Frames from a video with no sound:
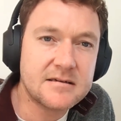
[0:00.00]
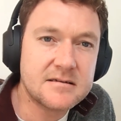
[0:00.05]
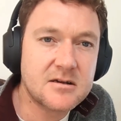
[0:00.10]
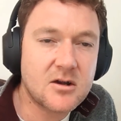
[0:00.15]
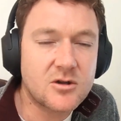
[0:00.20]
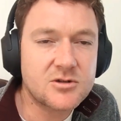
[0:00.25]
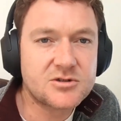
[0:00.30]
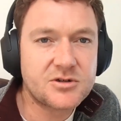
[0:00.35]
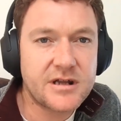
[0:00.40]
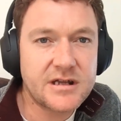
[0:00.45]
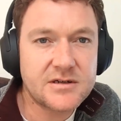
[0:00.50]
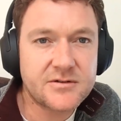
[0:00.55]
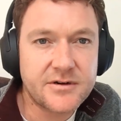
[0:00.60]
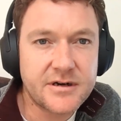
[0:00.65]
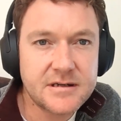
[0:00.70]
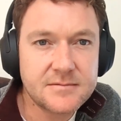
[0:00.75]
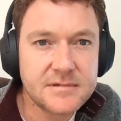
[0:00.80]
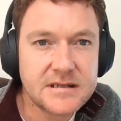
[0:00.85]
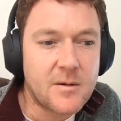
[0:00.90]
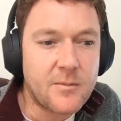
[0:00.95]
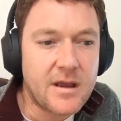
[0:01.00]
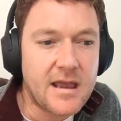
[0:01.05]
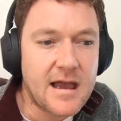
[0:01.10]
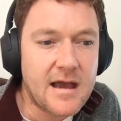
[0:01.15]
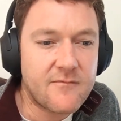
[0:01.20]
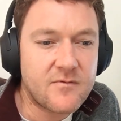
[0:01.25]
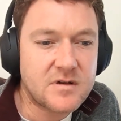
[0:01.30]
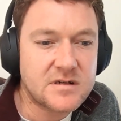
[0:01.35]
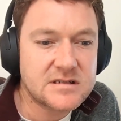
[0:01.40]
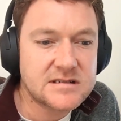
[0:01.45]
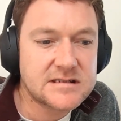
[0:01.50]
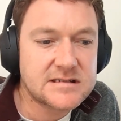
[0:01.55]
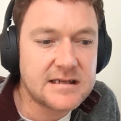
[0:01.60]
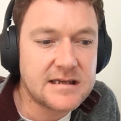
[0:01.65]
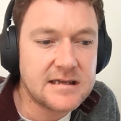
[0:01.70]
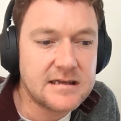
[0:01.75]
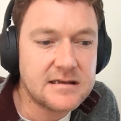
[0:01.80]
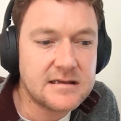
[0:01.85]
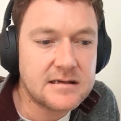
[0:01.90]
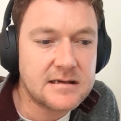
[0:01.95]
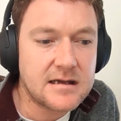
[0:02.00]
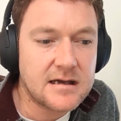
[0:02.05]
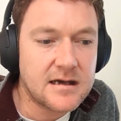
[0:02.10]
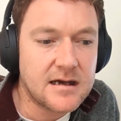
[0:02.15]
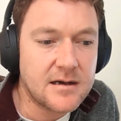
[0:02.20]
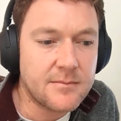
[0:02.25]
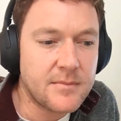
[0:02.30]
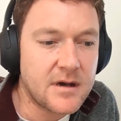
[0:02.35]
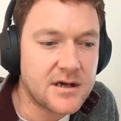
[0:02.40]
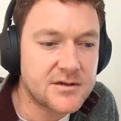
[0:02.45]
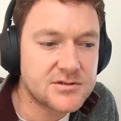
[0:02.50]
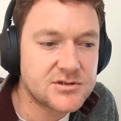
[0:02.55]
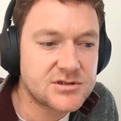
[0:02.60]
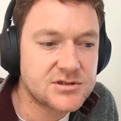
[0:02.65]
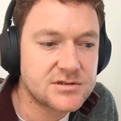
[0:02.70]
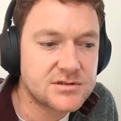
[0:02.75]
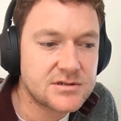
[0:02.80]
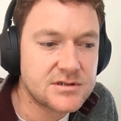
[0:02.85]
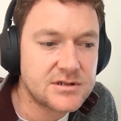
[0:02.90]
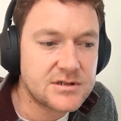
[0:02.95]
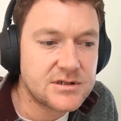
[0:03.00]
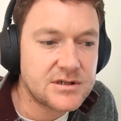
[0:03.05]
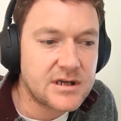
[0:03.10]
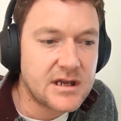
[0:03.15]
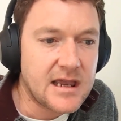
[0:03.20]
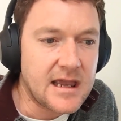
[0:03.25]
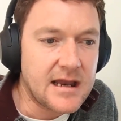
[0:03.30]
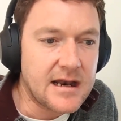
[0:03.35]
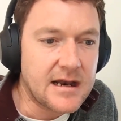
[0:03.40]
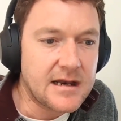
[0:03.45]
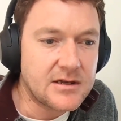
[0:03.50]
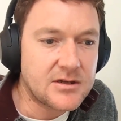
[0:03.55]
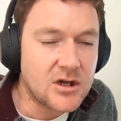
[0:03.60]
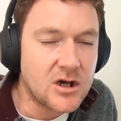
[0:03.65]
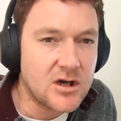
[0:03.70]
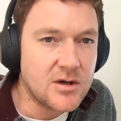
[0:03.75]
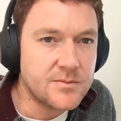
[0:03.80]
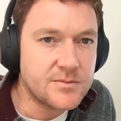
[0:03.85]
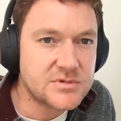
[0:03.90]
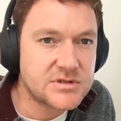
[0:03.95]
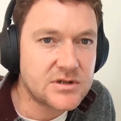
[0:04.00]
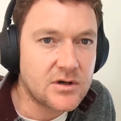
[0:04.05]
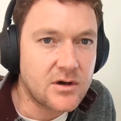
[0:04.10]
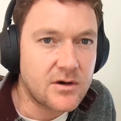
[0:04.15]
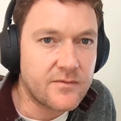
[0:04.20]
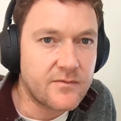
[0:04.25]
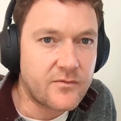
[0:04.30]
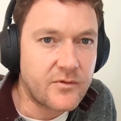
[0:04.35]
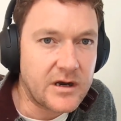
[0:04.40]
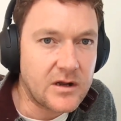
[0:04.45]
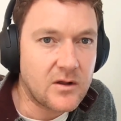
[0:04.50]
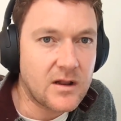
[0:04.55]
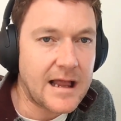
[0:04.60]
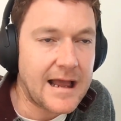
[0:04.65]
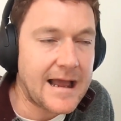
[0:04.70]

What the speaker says: contradictory, and we haven't seen much in any terms of real